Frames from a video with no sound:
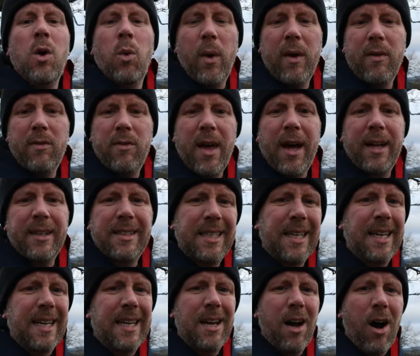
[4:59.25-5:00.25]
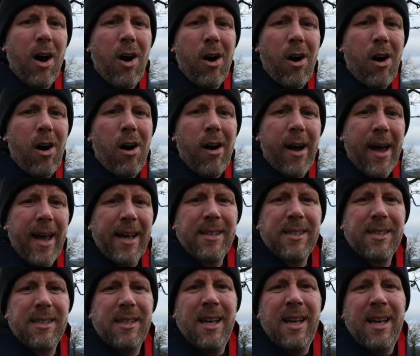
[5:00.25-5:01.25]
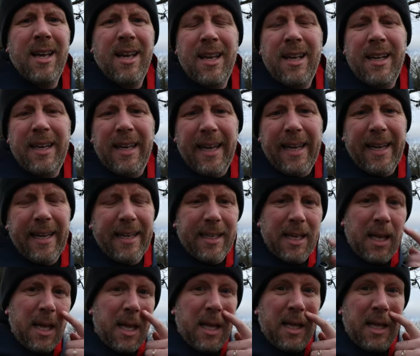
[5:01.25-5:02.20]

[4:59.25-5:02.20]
with that TRRS lead.